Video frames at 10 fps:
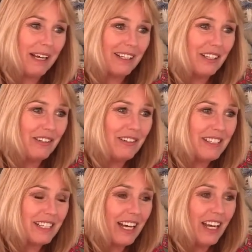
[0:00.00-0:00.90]
Black
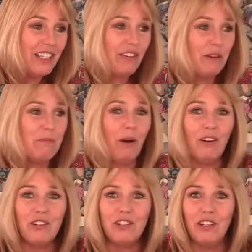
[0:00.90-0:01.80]
currency. You're a
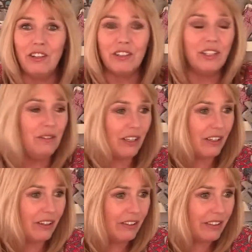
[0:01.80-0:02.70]
posh lot, you
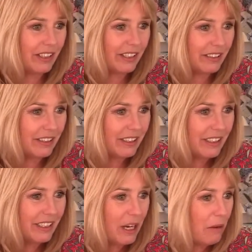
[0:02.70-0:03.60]
lot, aren't you?
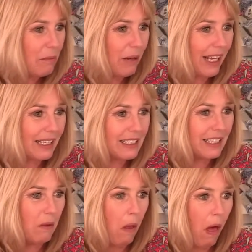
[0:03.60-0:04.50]
Black
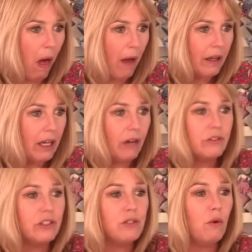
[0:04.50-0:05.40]
tea. Ugh. Oh,
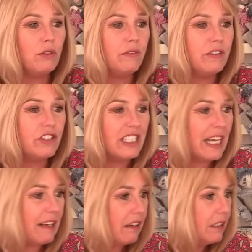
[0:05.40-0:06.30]
just water for
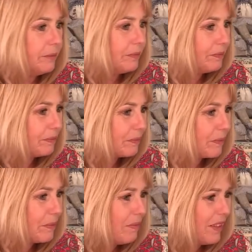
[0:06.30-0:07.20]
Gisella.
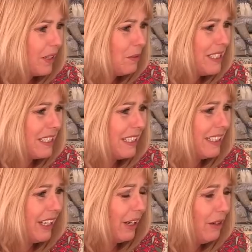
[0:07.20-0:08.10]
Whiskey
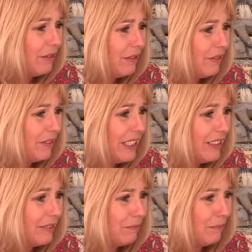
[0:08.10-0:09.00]
and coke for
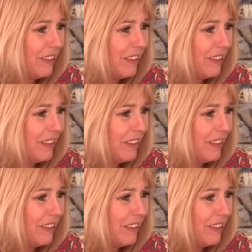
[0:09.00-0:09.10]
Fee.